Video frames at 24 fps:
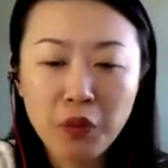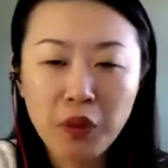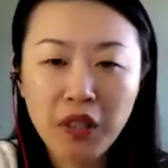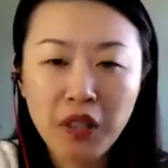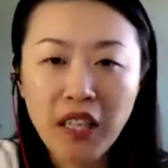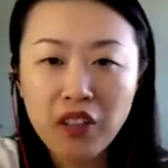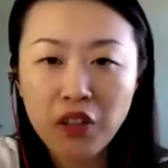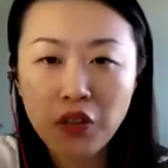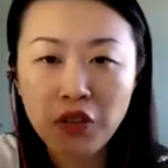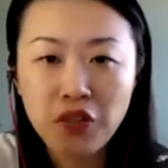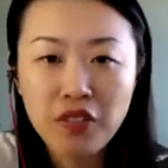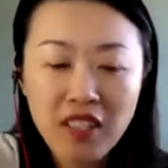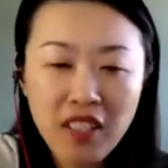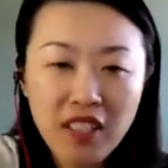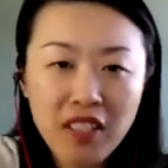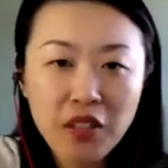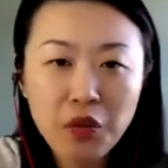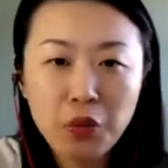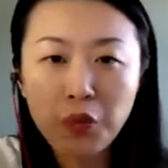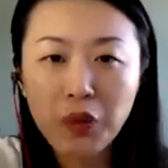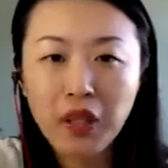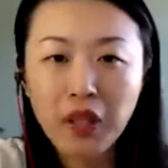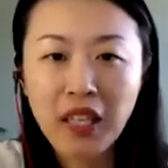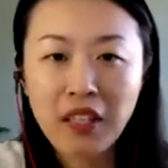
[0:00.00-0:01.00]
We can use
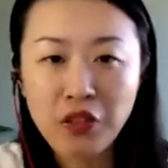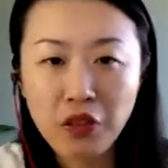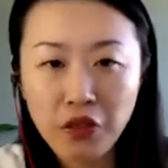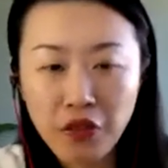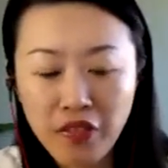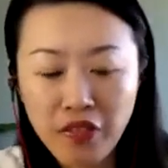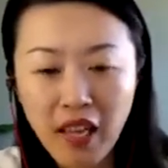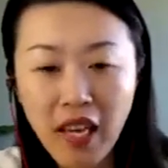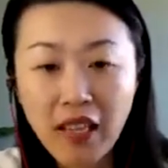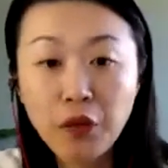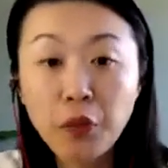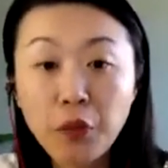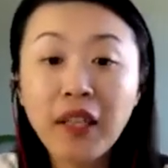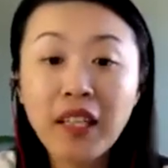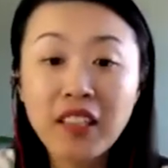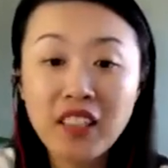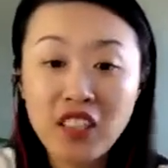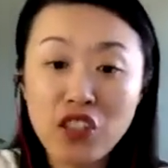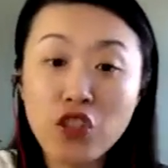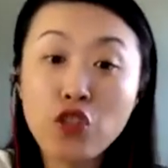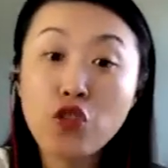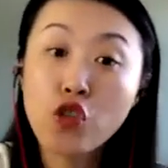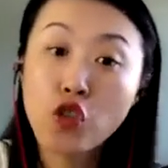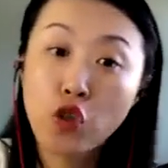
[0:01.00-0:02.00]
this, we can use that, we can
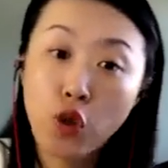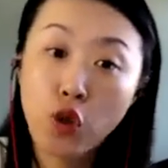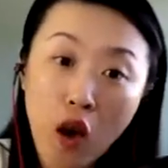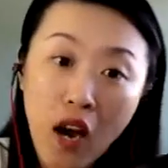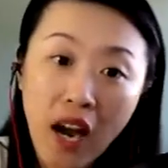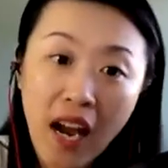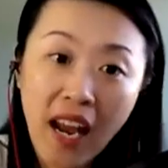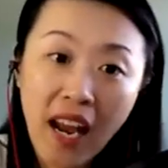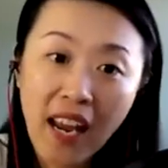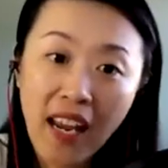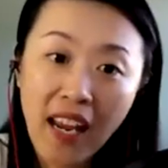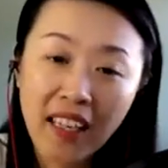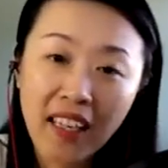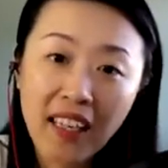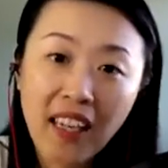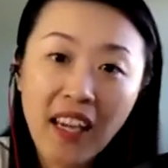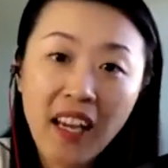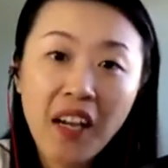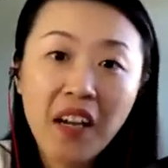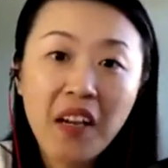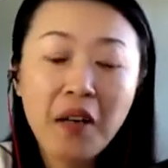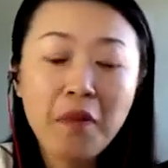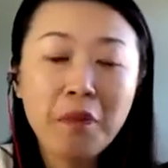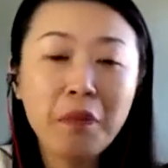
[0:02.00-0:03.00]
just try,
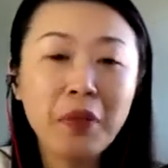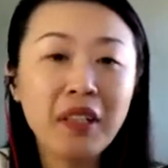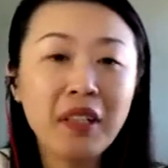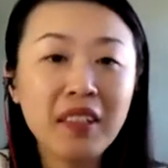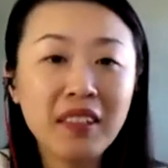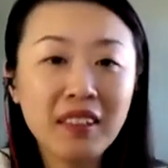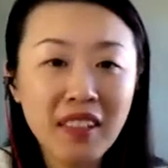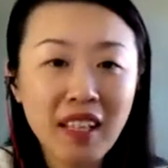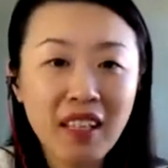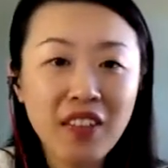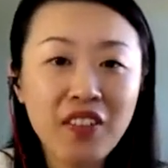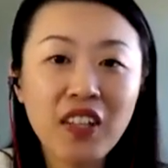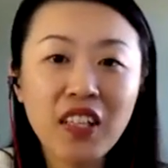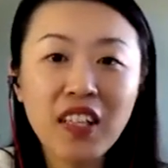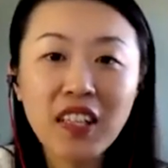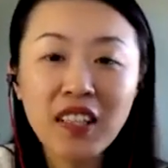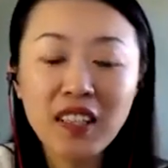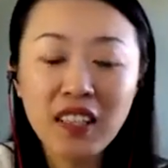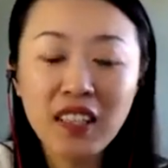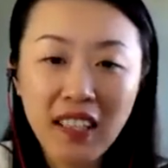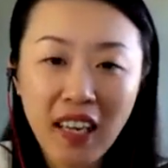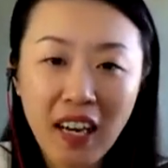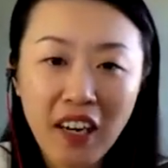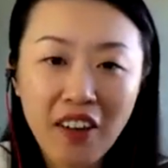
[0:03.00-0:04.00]
but nothing
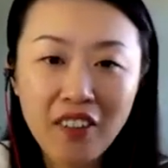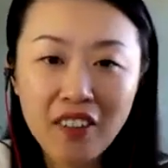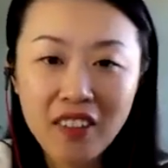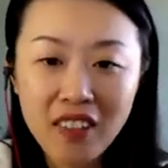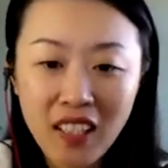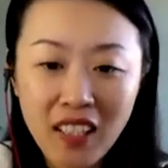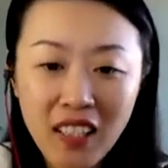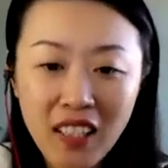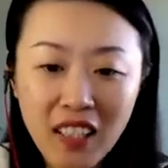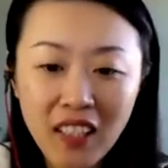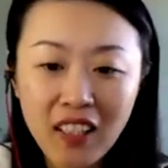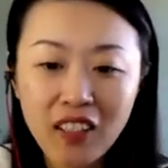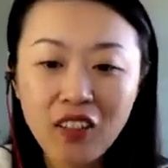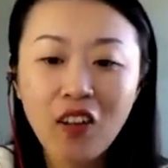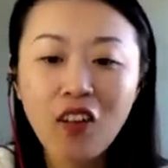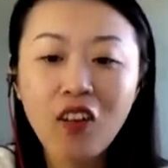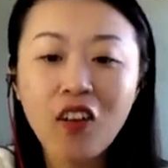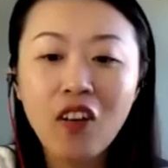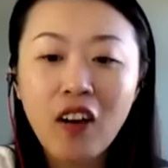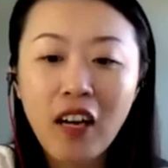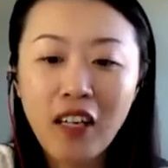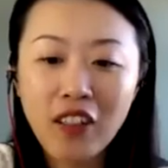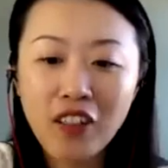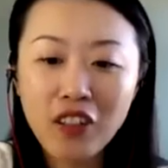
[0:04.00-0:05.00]
gonna guarantee that,
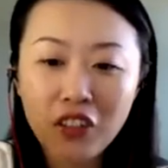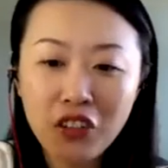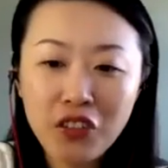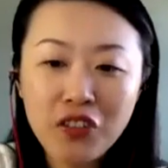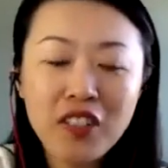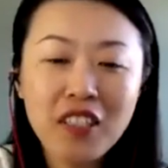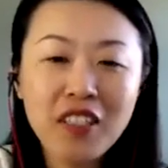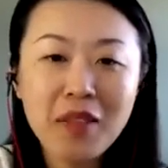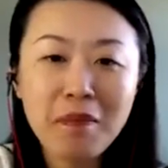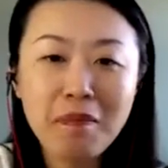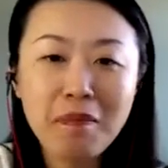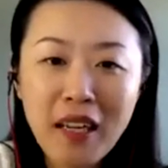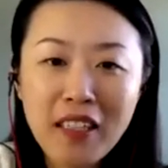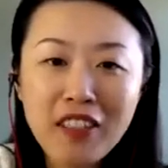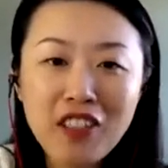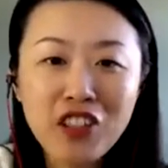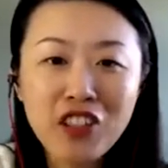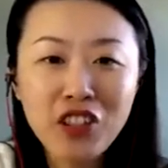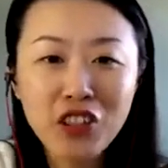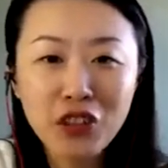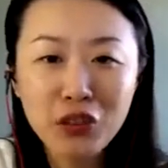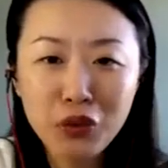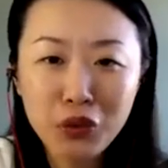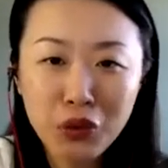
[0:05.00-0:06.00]
oh, I use this
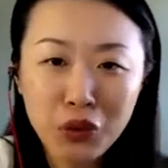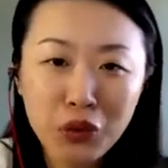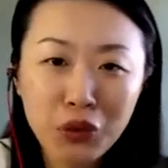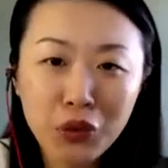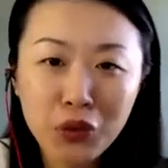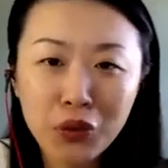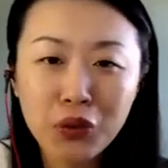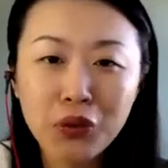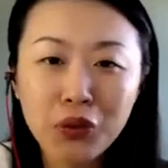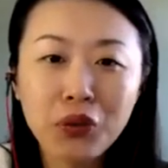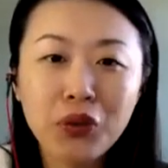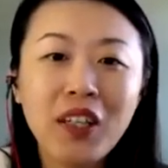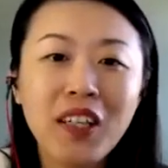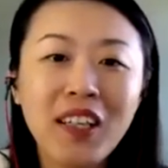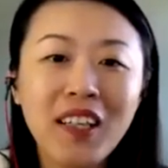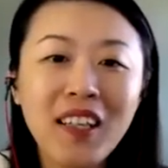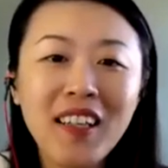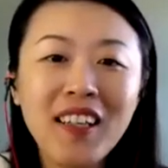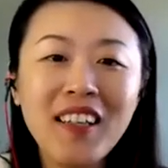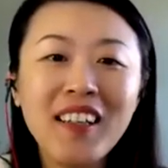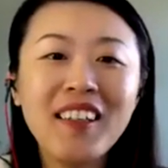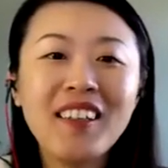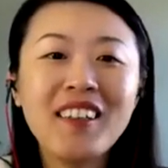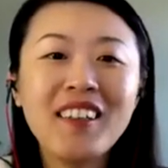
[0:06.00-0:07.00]
magical tool,
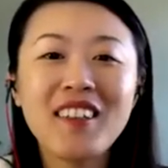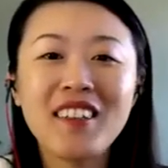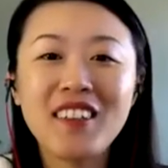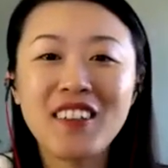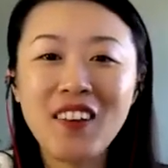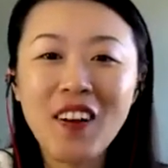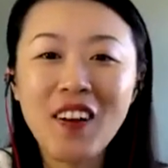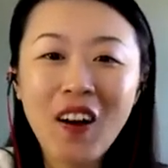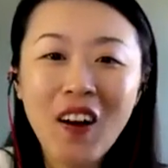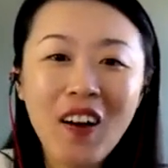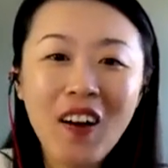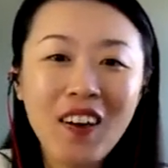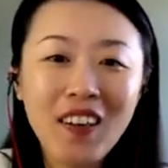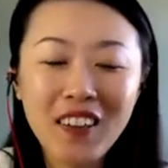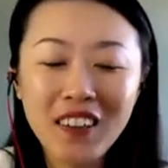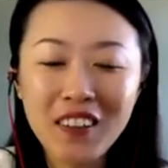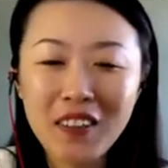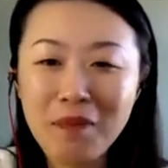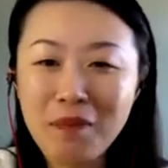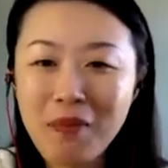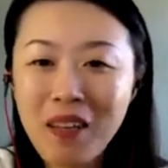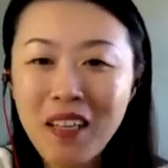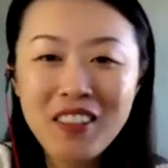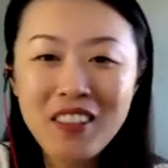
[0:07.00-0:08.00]
the car
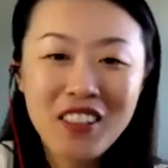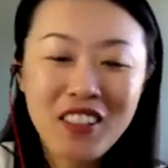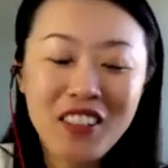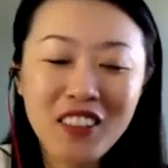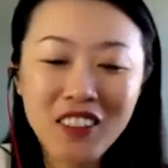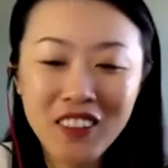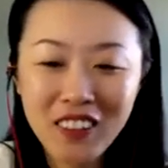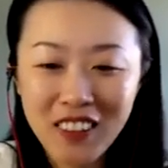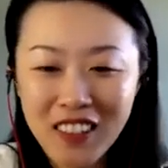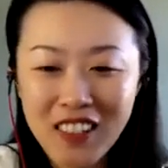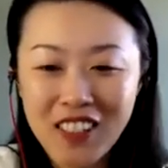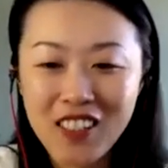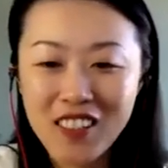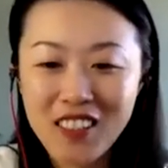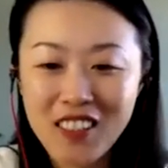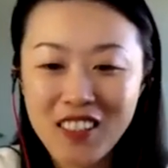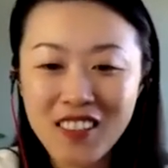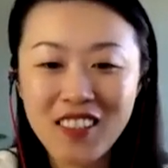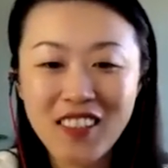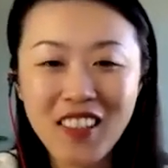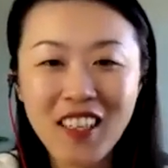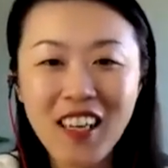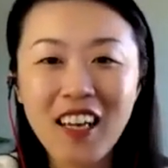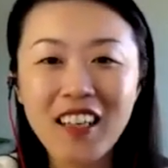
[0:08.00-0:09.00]
gonna magically
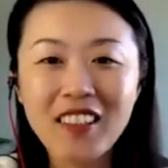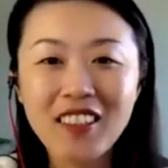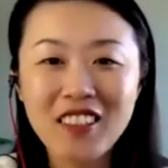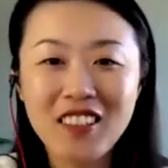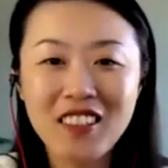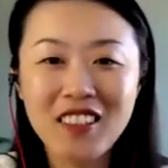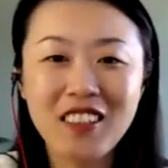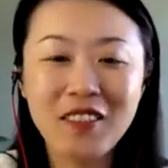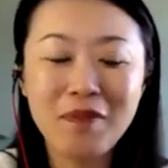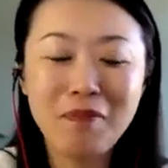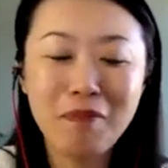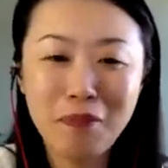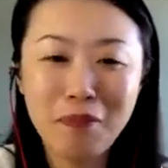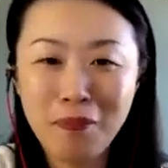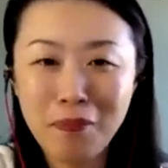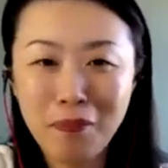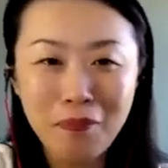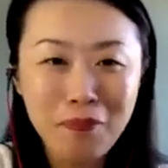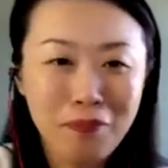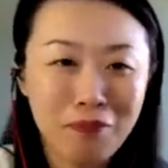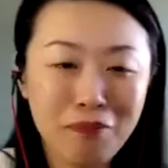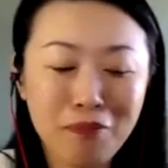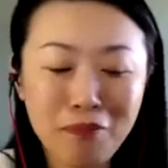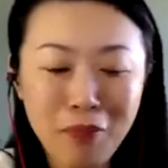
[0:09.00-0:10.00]
just get
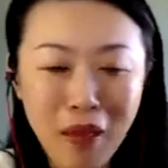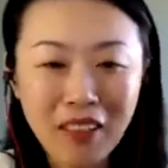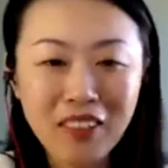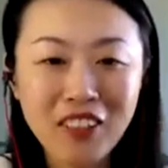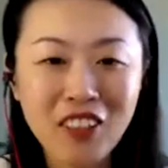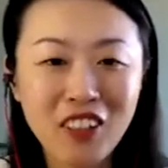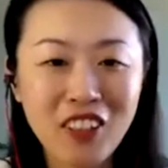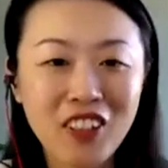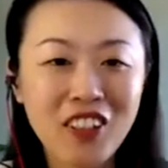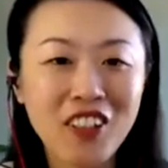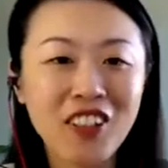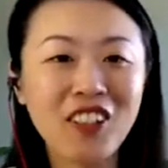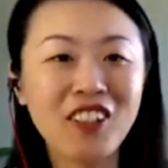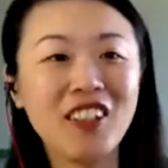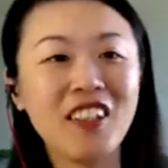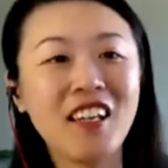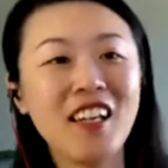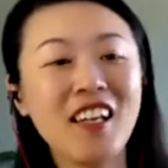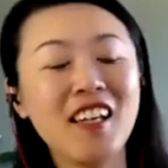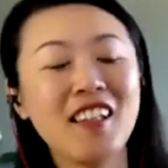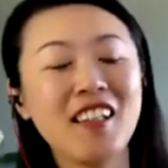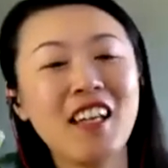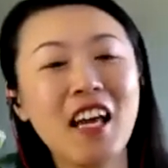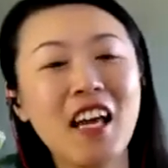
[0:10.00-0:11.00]
better
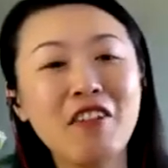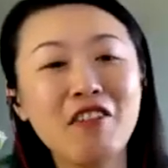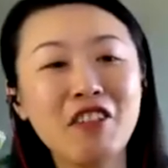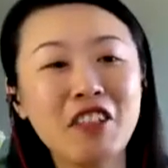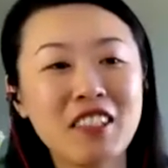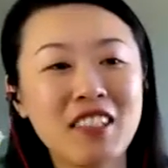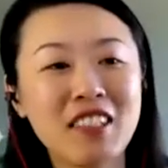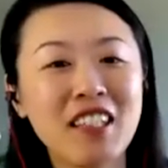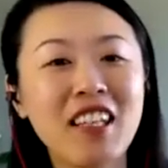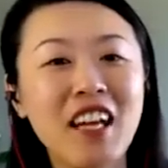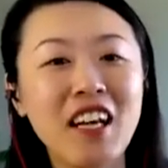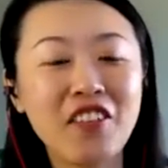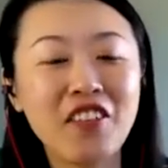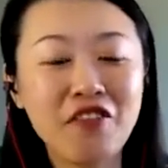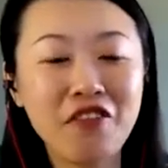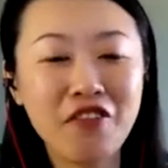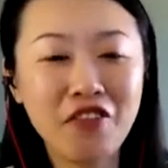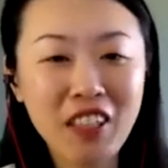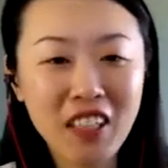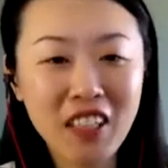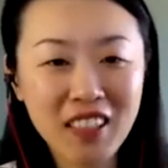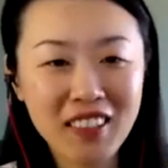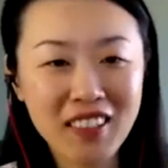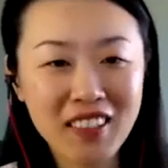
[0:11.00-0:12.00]
and everything got
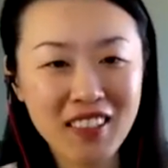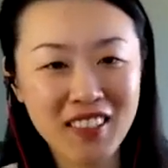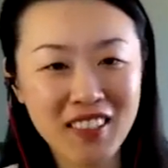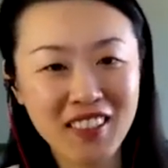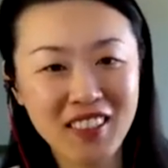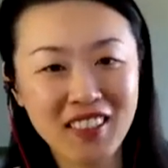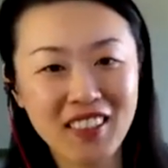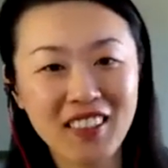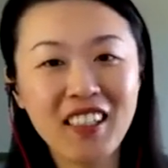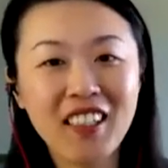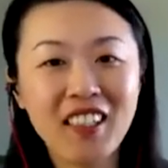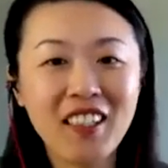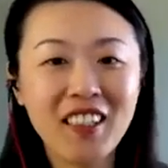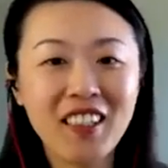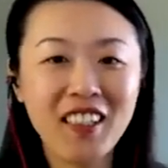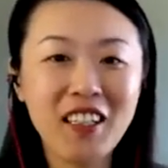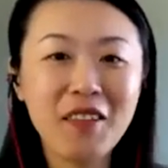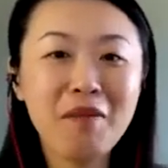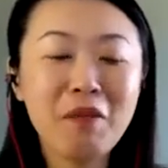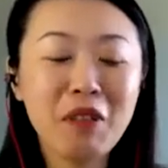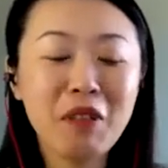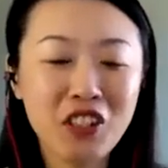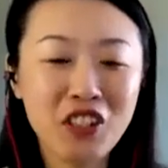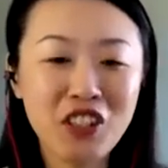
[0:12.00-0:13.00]
fixed
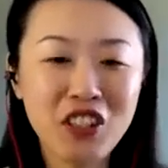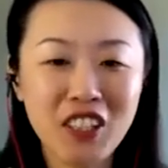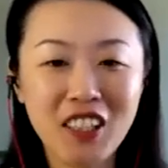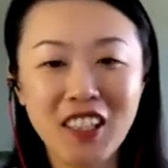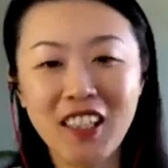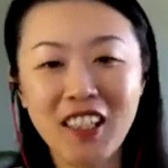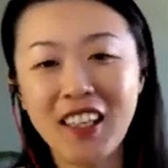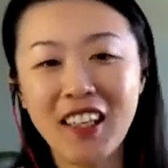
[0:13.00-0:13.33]
immediately.